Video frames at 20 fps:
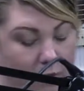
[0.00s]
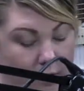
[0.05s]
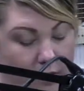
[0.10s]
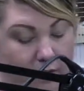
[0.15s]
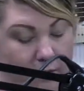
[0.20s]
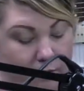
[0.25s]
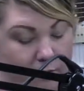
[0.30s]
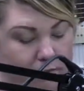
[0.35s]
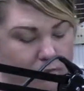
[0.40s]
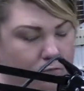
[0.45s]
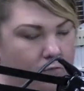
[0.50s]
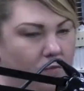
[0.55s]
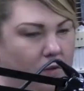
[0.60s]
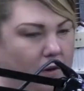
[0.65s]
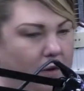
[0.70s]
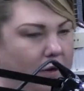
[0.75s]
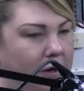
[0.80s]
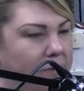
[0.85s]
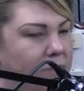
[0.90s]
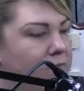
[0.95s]
really,
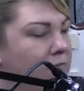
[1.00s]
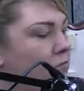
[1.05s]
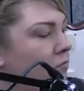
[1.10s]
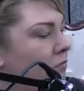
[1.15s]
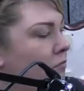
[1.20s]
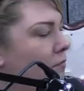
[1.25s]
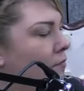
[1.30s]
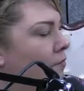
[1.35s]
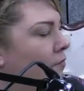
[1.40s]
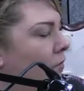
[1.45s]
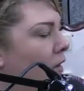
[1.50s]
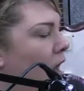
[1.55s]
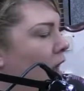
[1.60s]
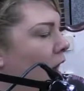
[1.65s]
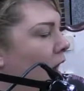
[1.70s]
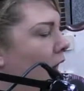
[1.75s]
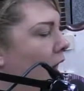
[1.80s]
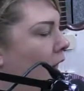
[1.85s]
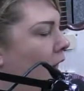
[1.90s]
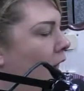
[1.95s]
really good.
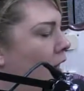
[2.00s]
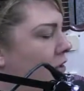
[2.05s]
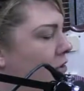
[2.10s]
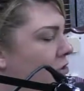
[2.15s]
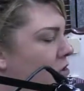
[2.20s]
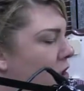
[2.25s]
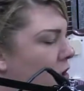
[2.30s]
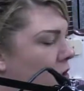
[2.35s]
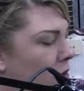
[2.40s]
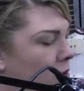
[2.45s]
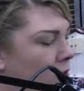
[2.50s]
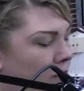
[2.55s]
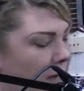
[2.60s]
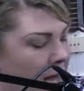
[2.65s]
So